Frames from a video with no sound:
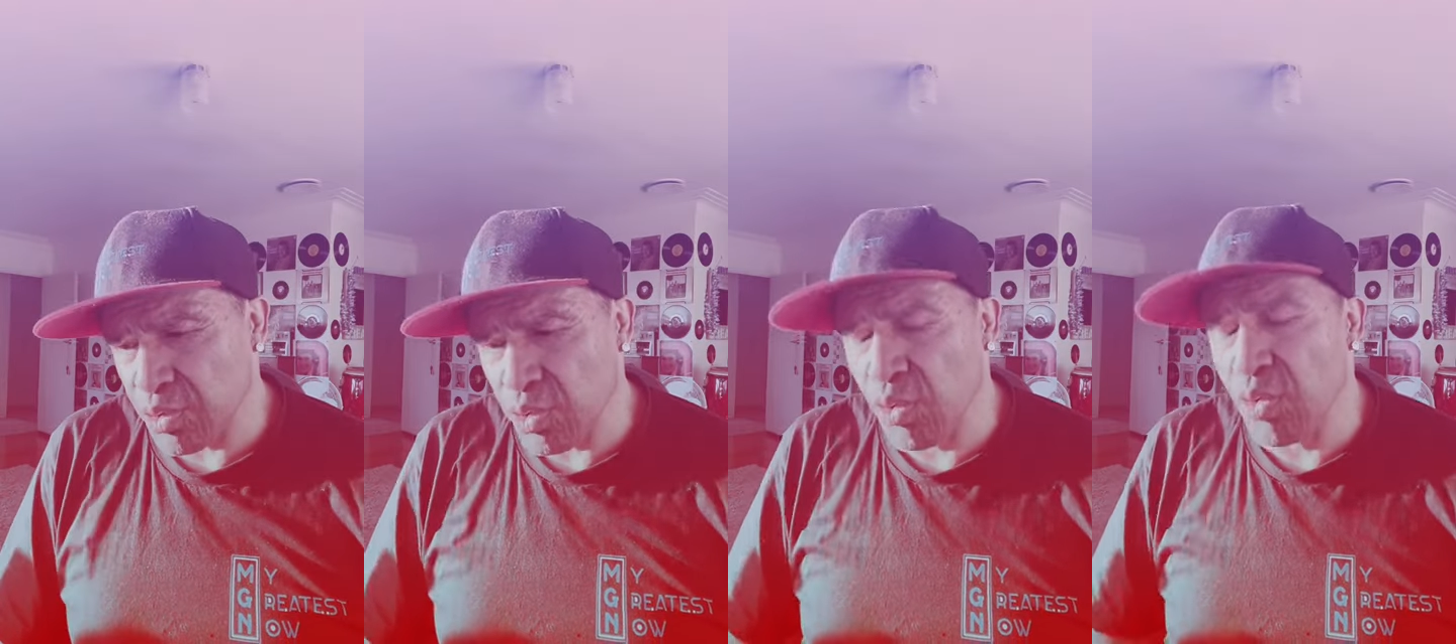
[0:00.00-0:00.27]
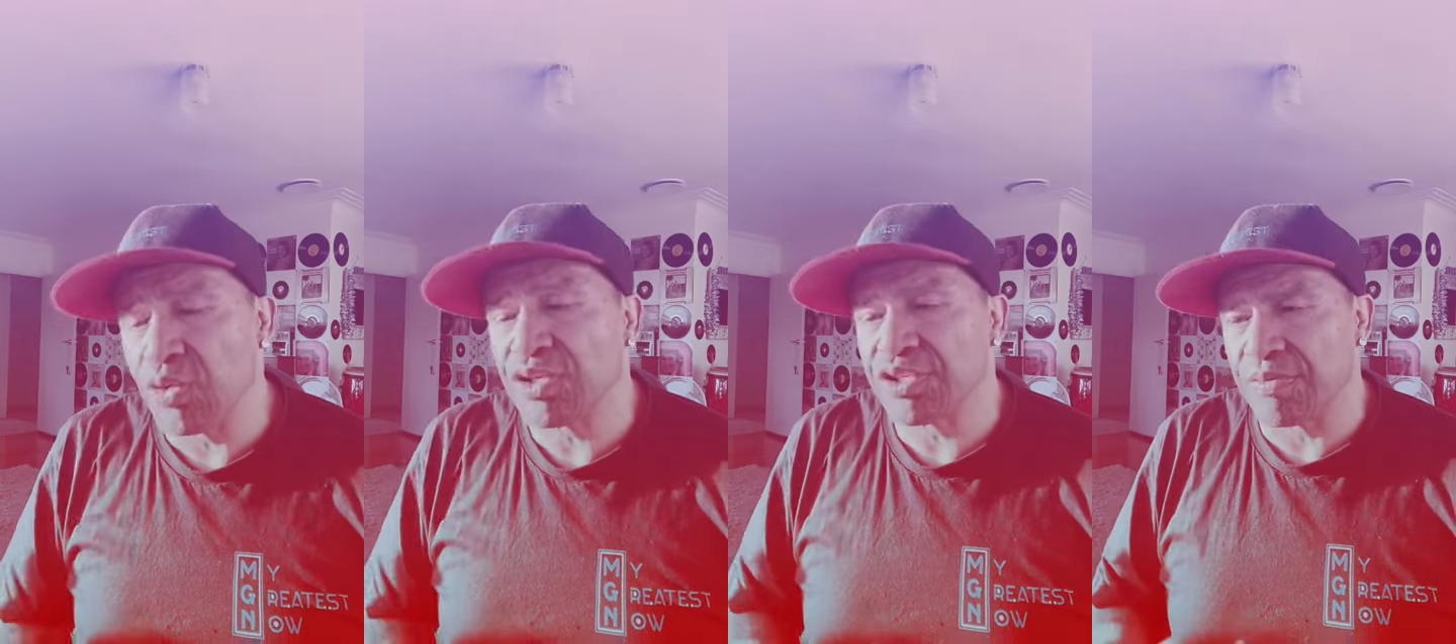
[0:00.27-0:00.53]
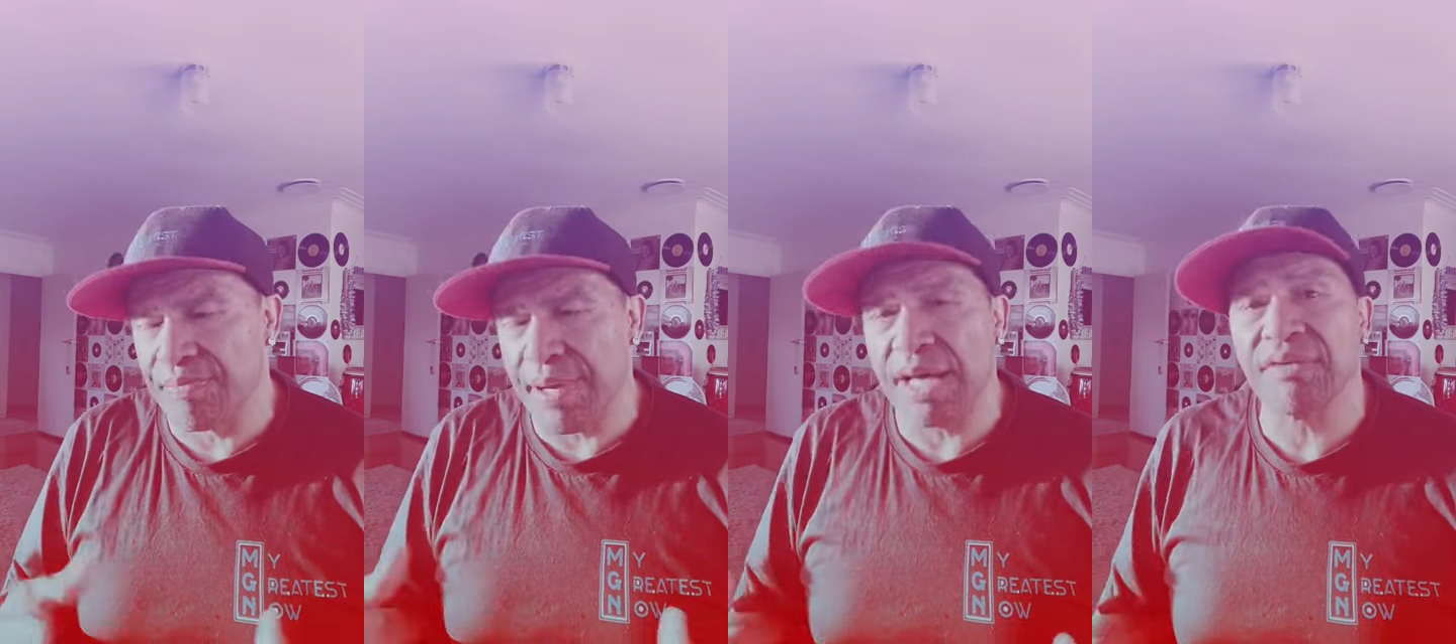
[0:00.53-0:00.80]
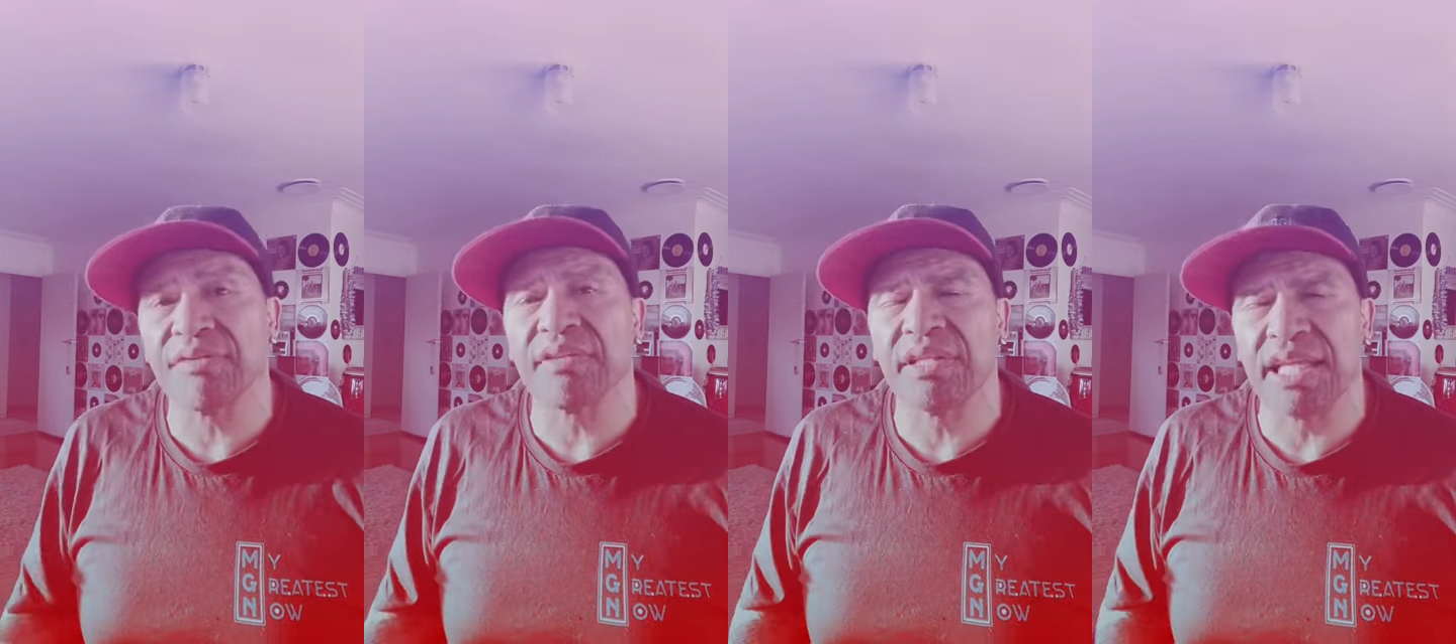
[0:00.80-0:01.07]
talks
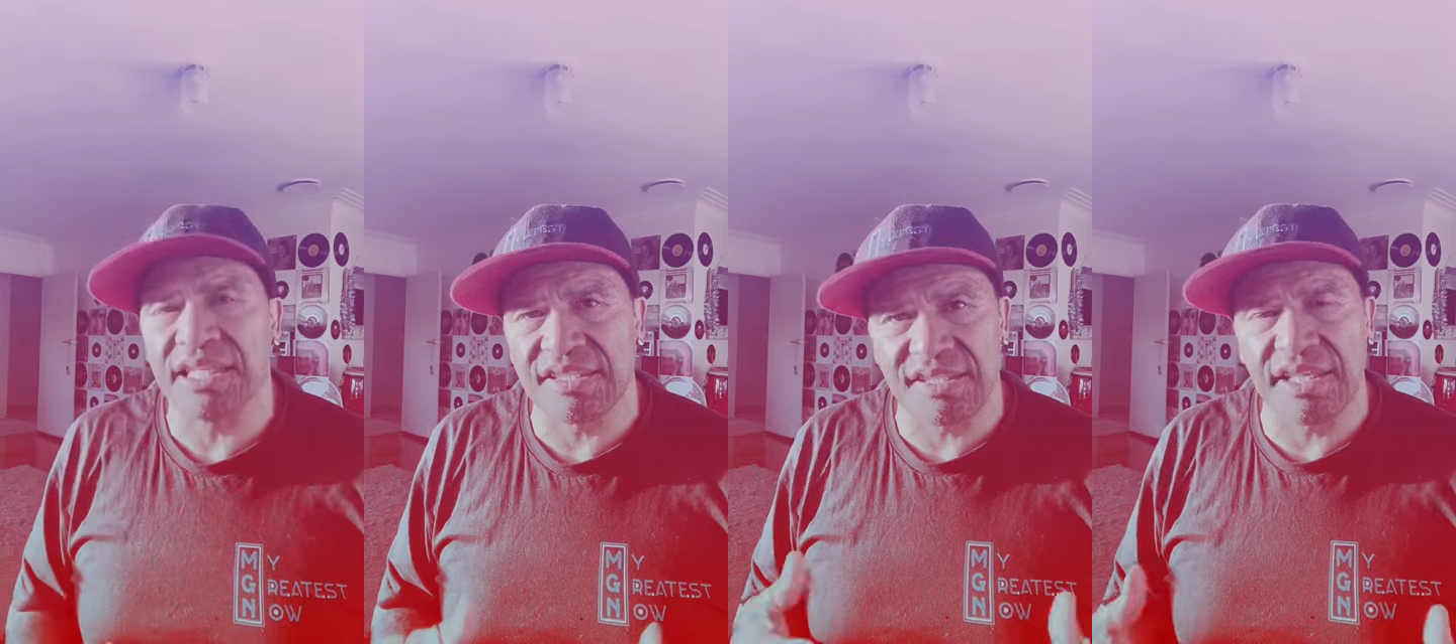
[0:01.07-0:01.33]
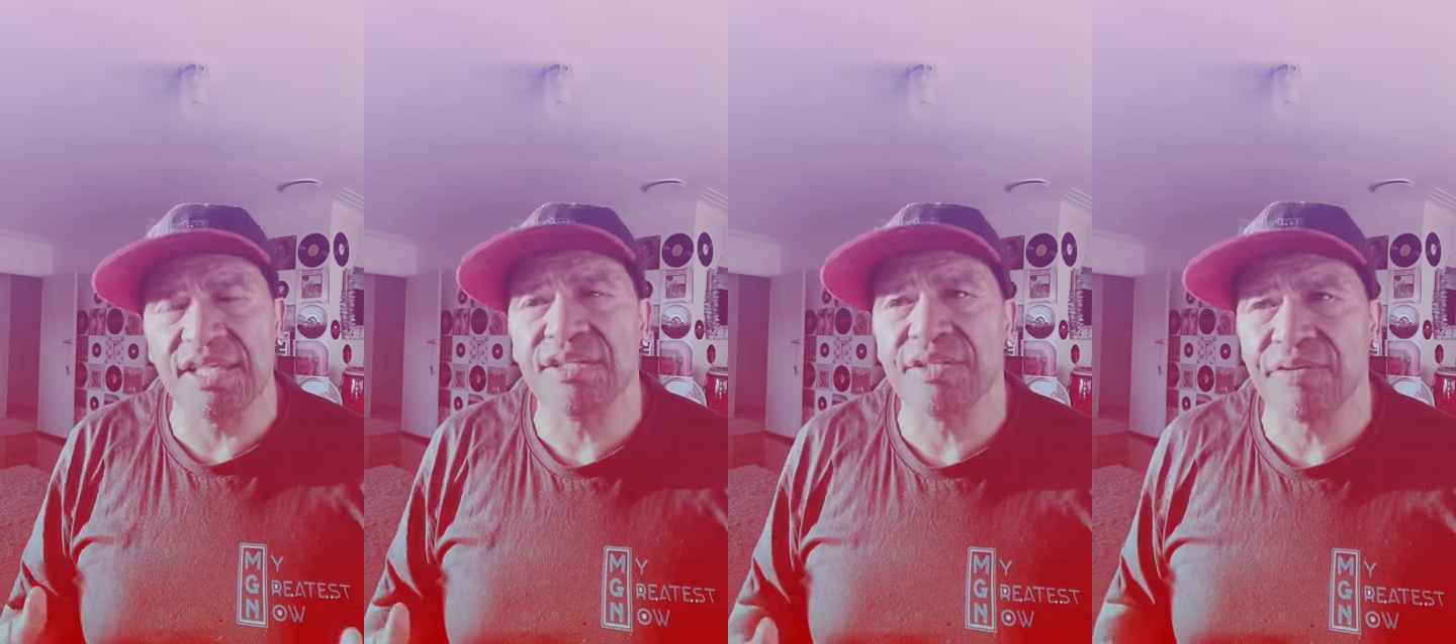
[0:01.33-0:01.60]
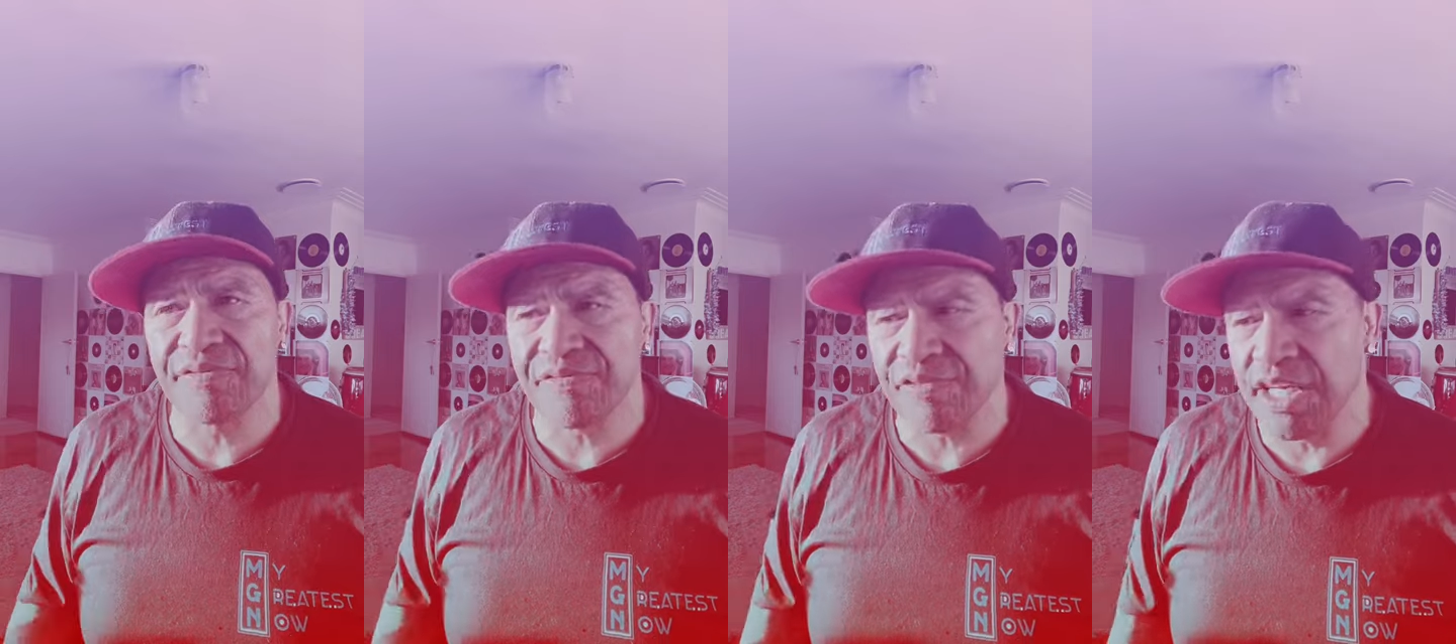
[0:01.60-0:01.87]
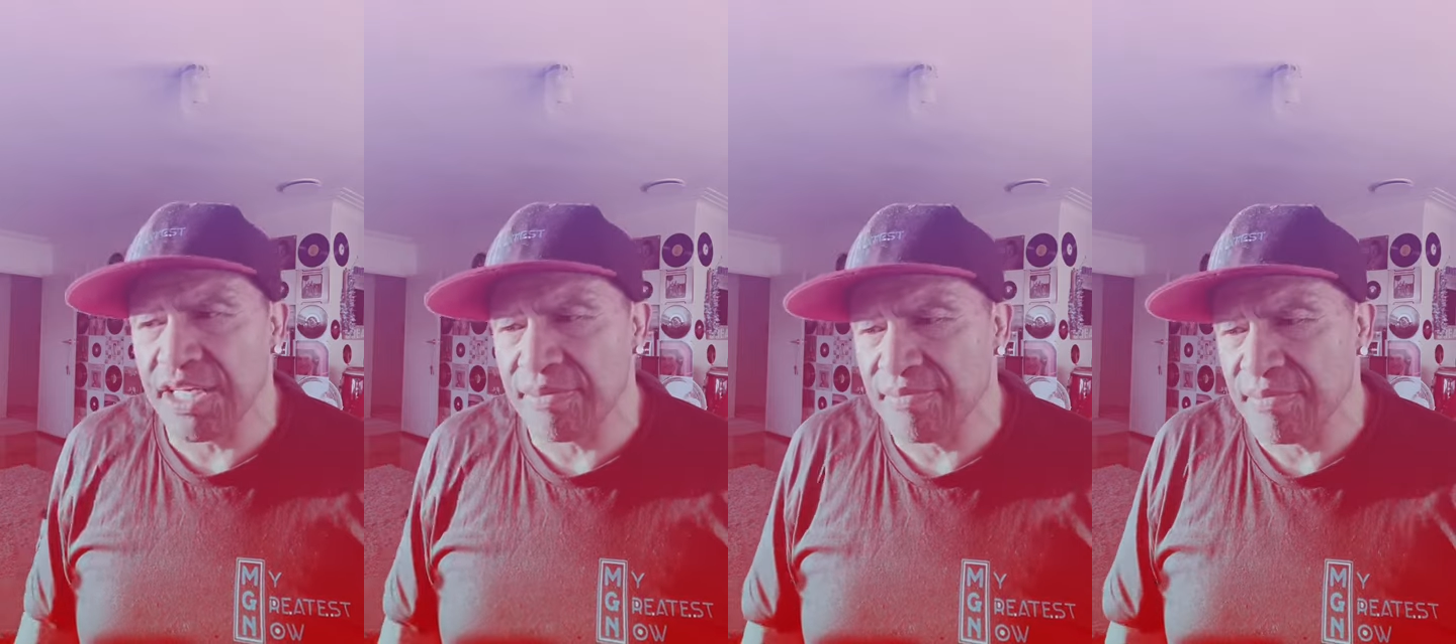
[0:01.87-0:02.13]
about that sense of
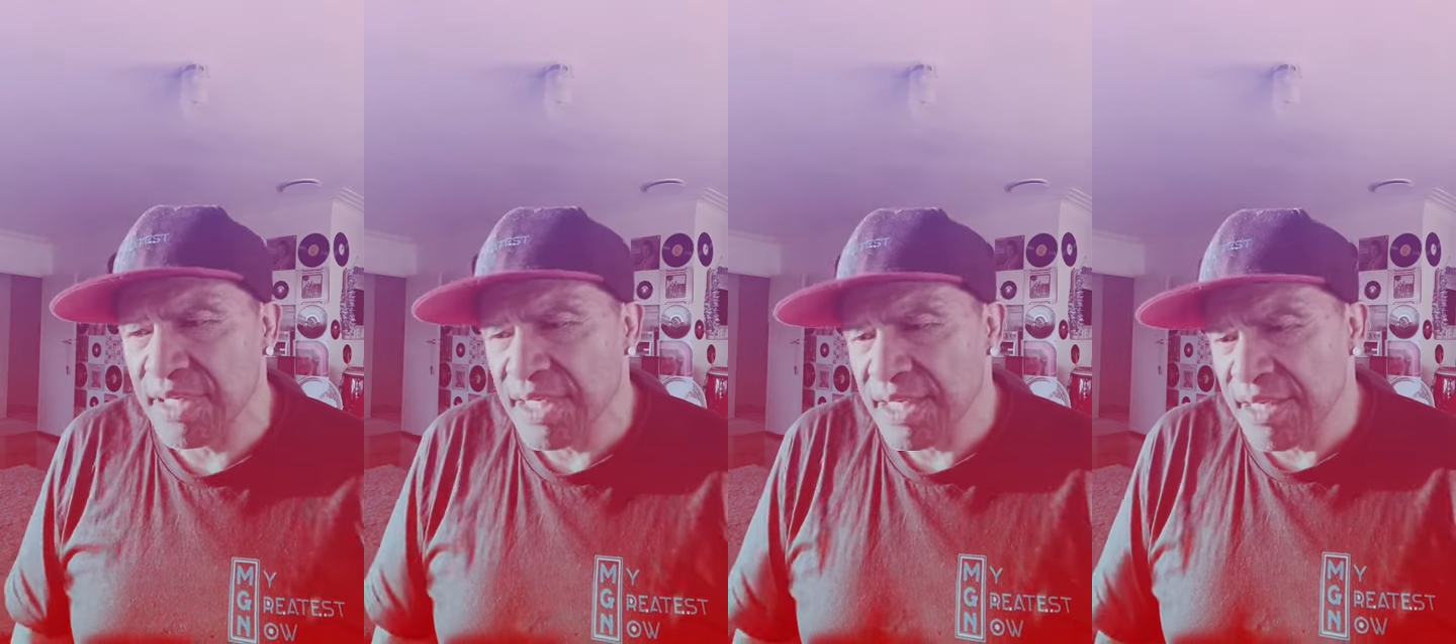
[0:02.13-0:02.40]
freedom